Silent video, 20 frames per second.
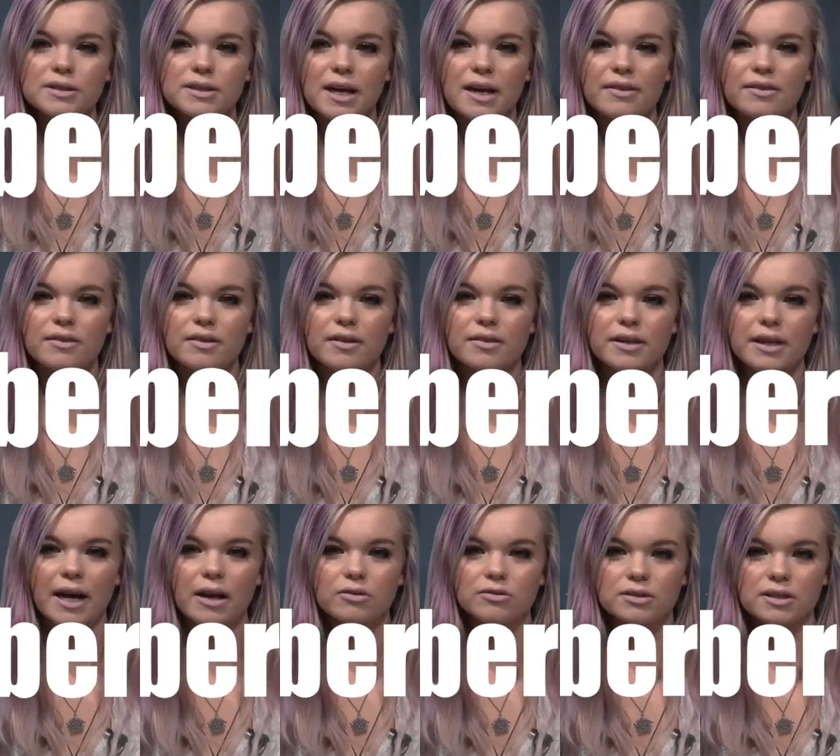10th in the
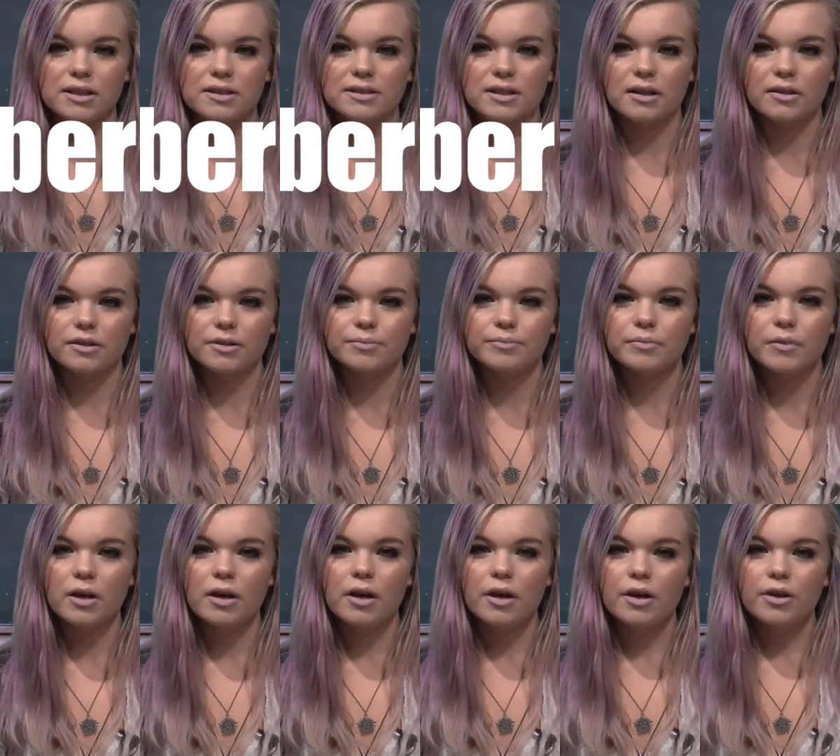Counseling Center.
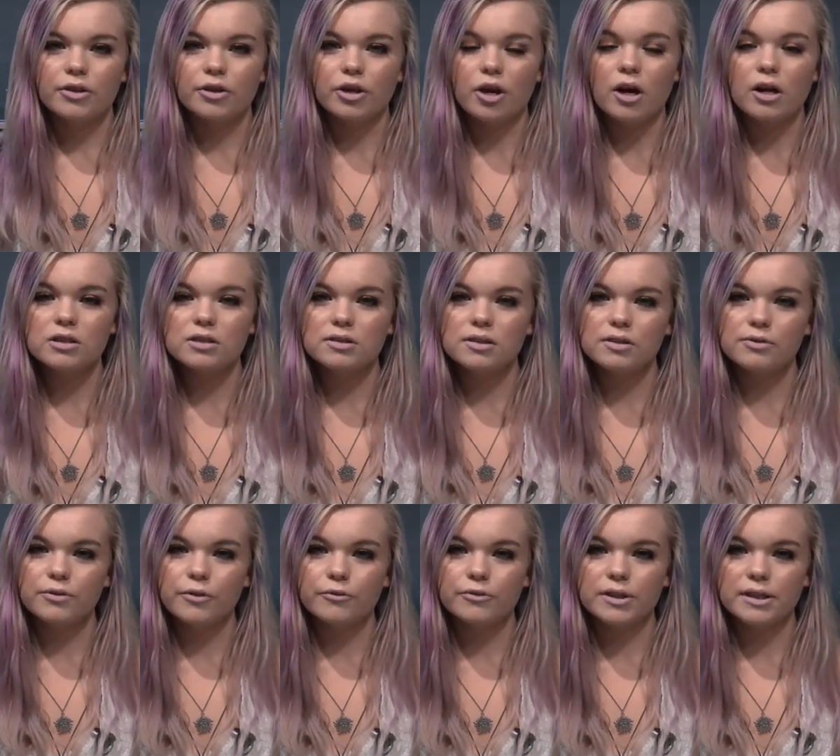The cost
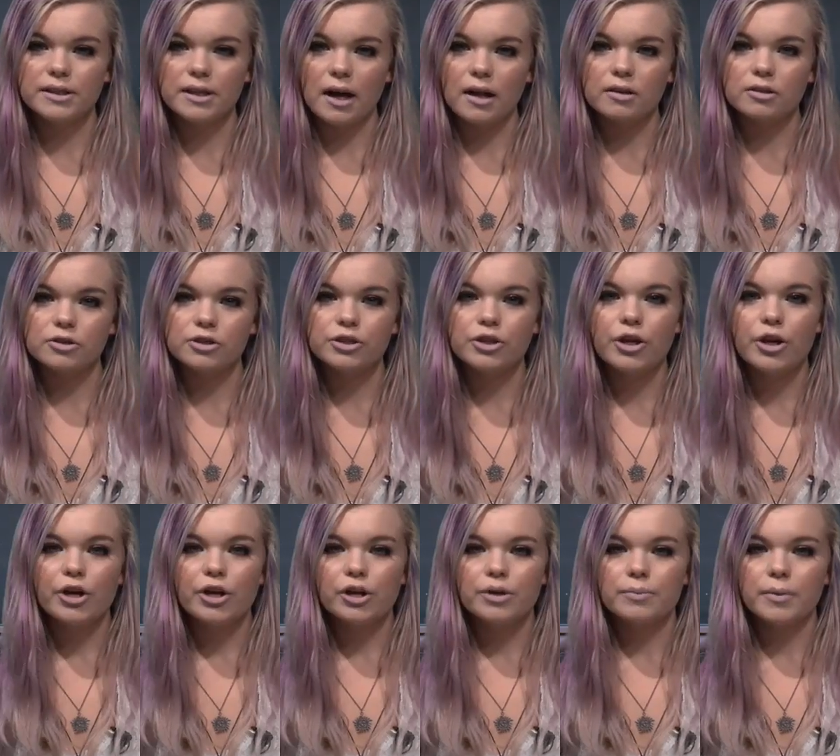is $15.
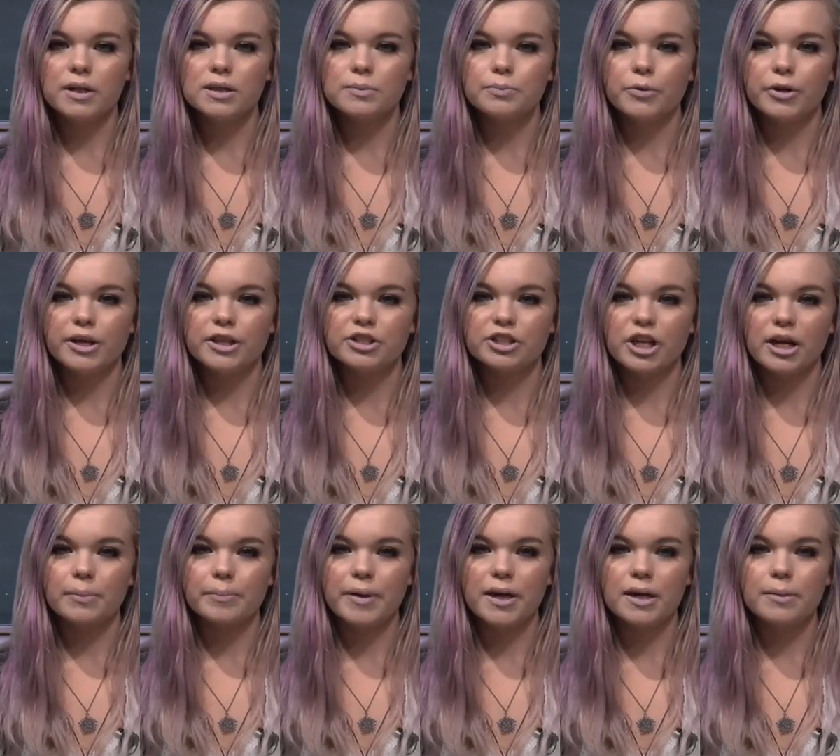You must bring a
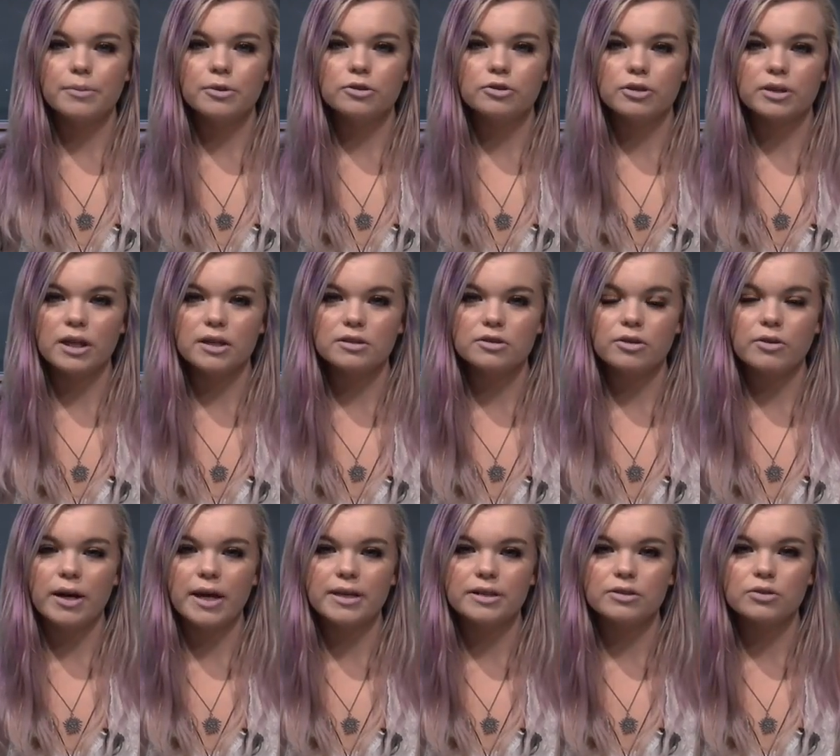check payable to
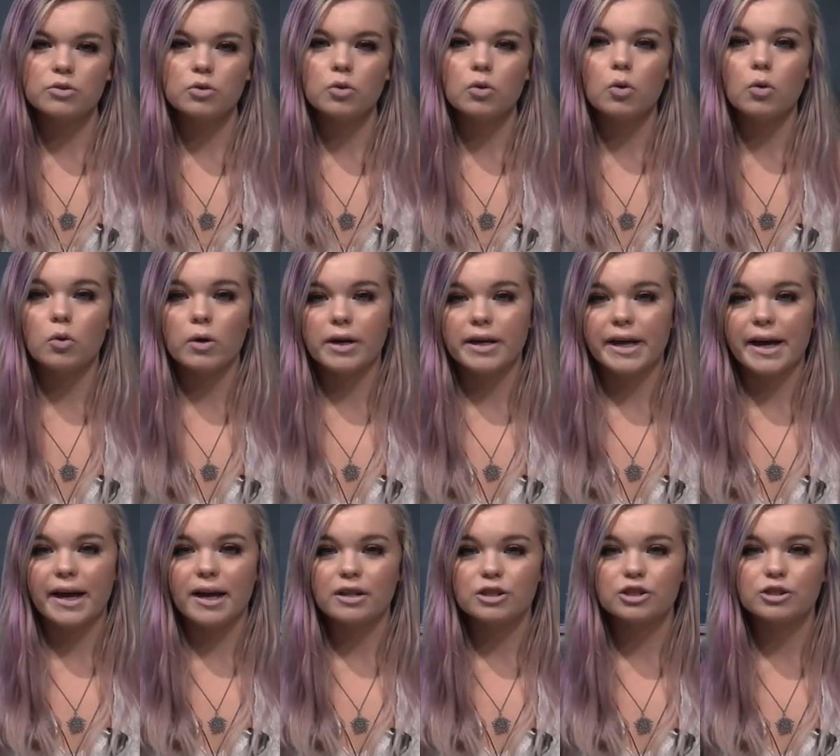Cousino High School or
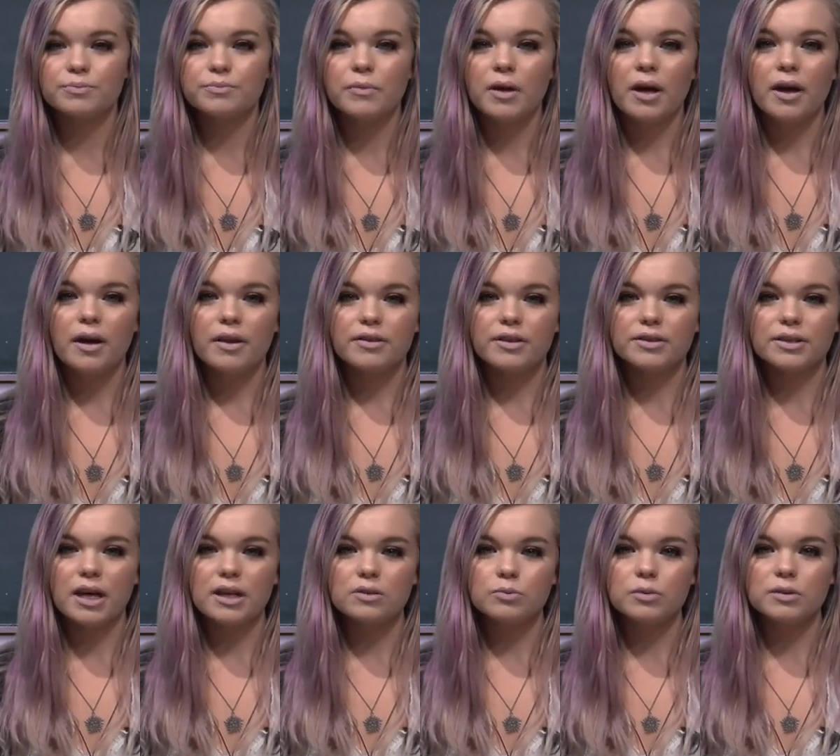cash. The
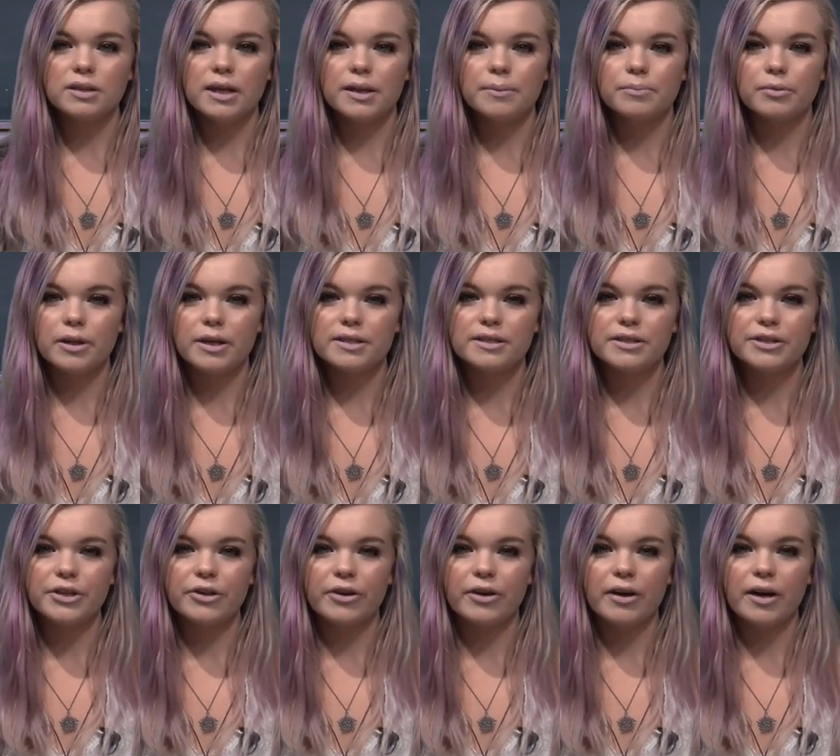test will take place
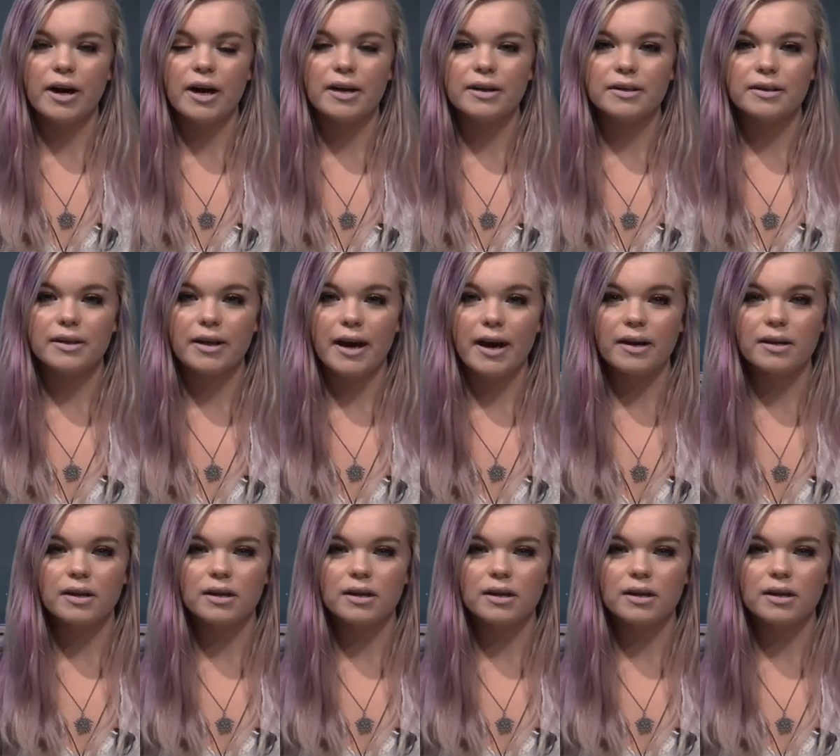here at